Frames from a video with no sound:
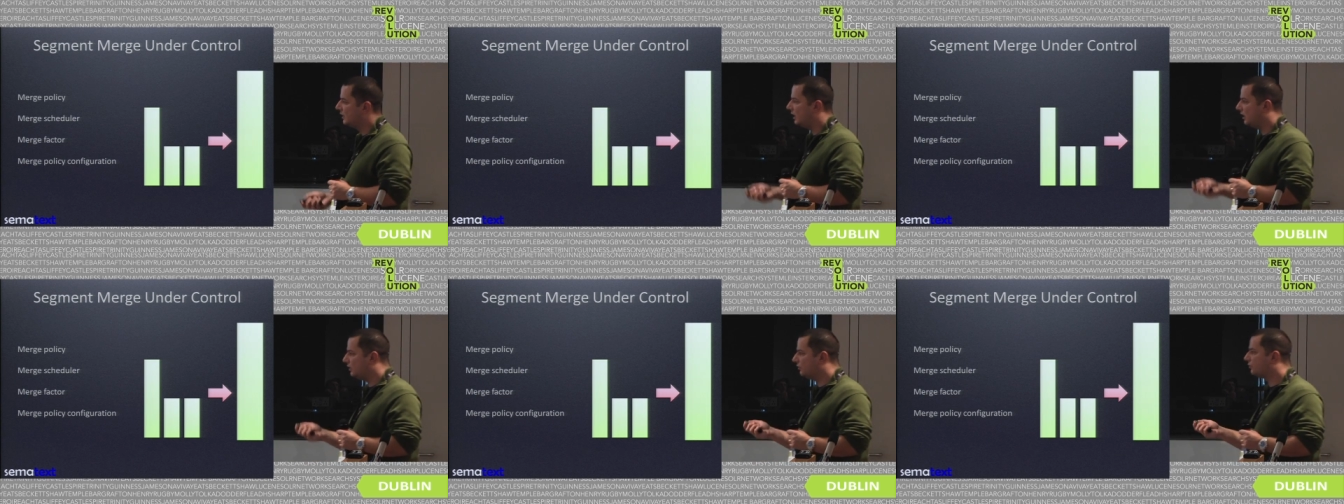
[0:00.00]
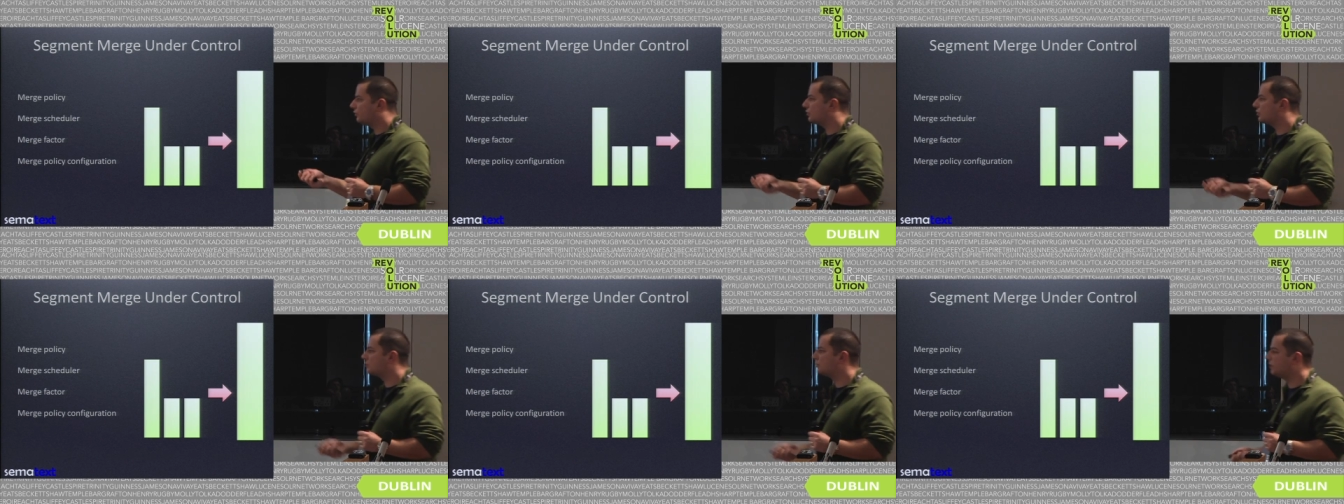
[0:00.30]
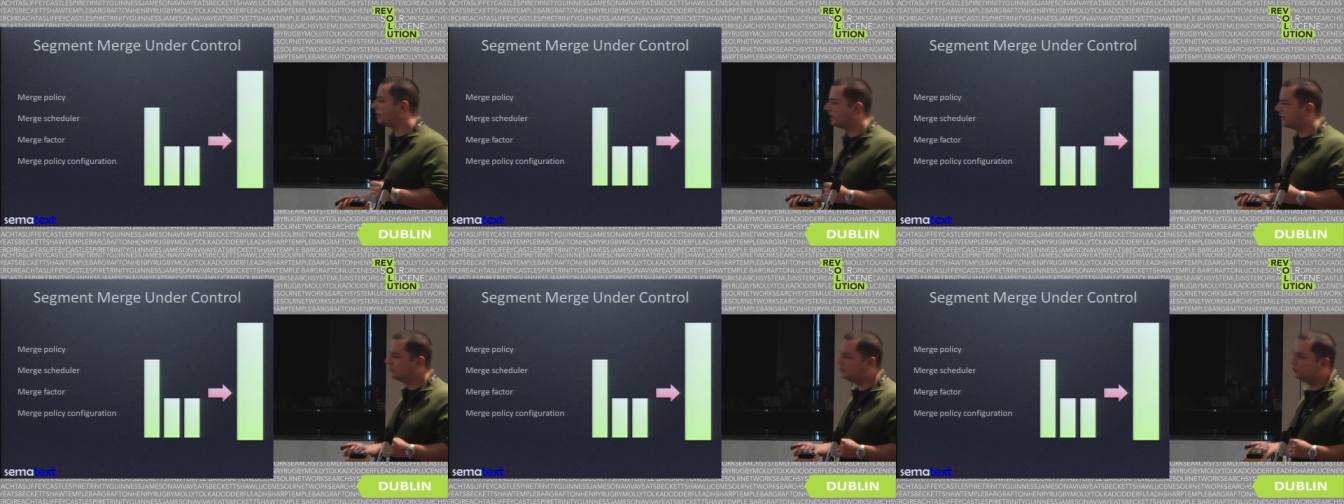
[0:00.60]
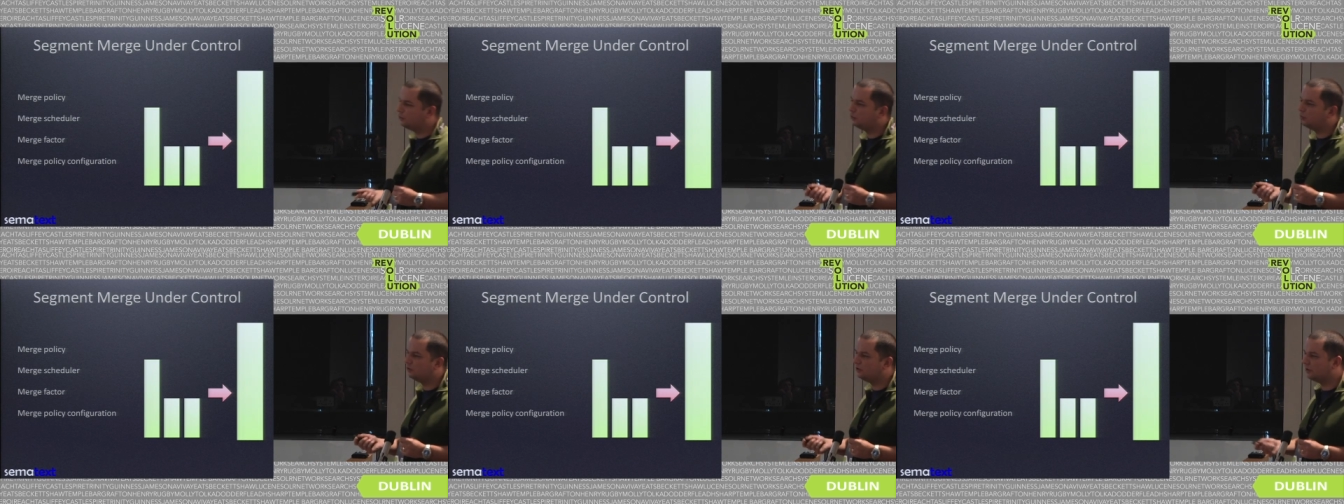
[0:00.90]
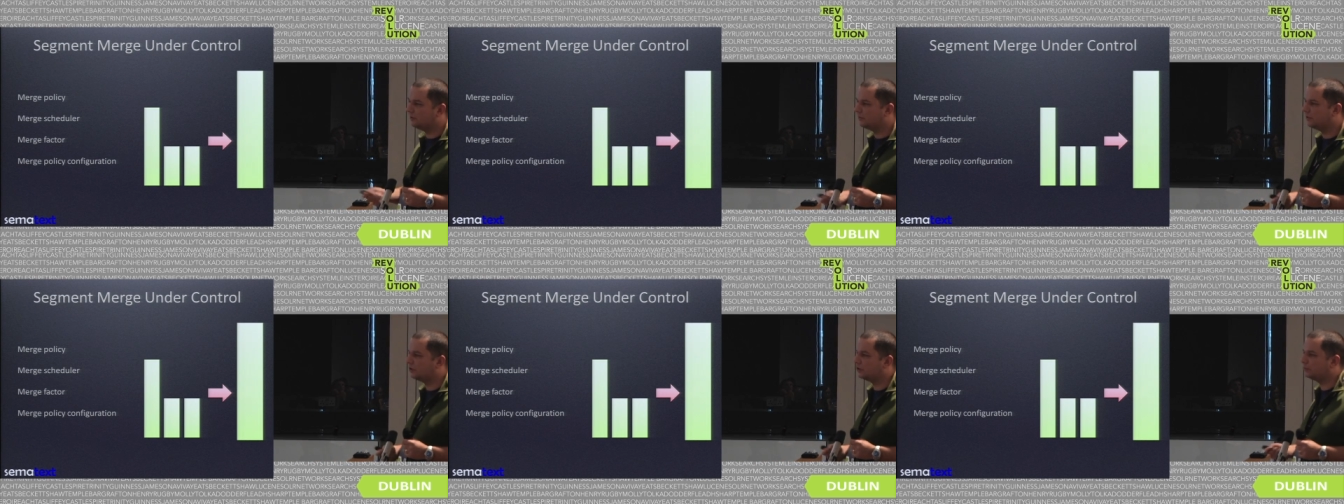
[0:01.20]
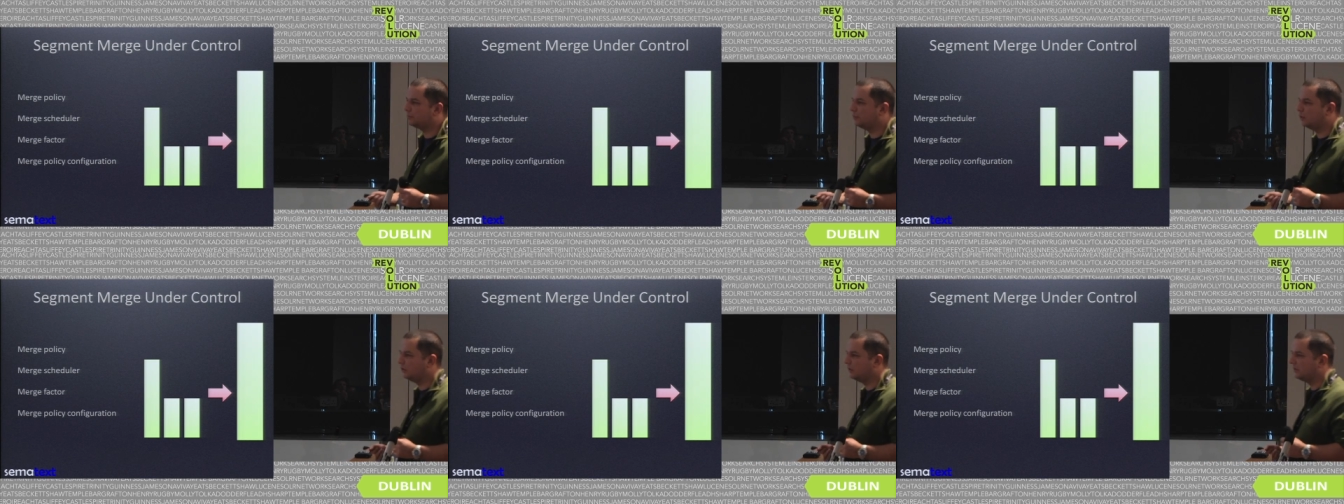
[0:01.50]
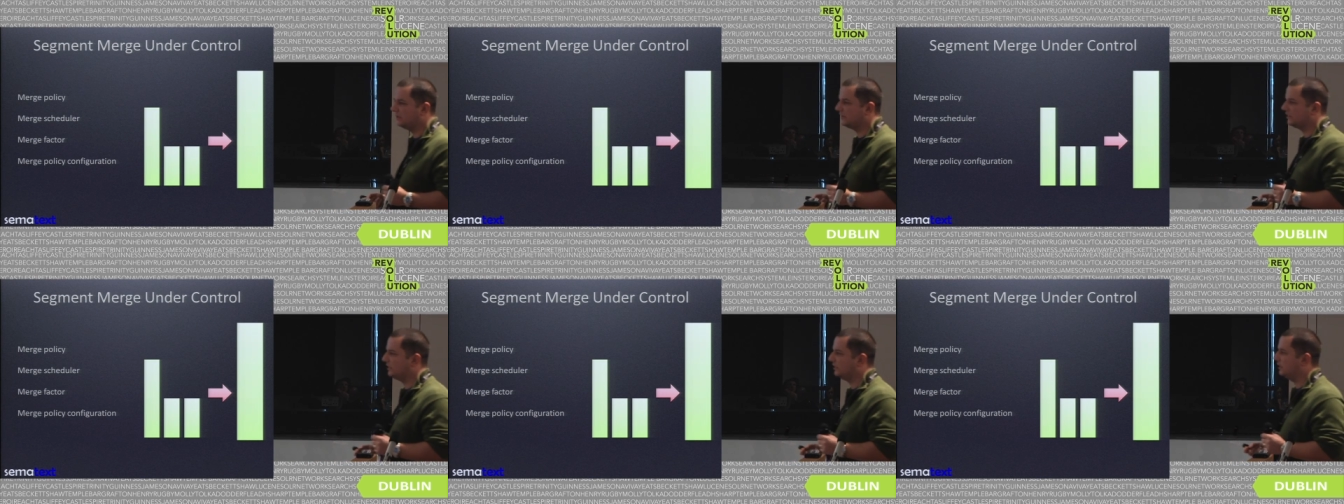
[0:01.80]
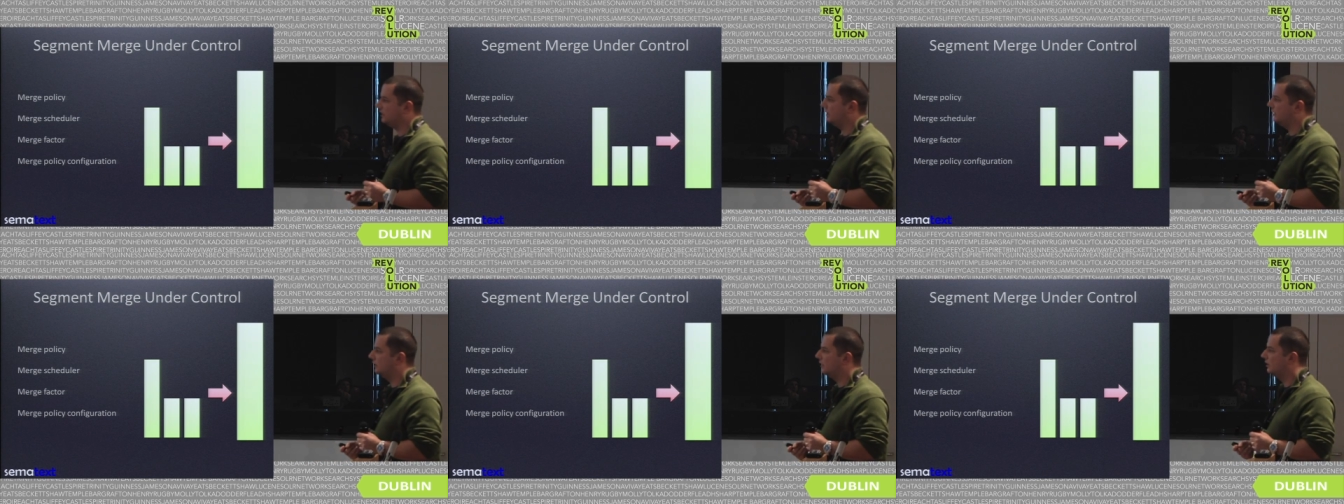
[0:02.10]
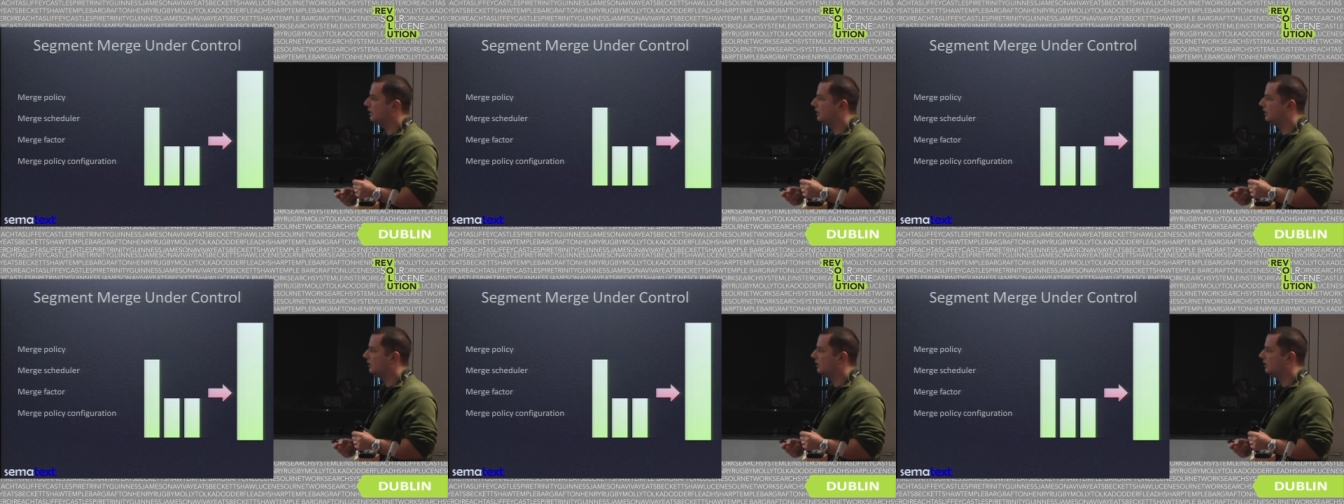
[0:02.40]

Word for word: And of course, we can tune the merge policy.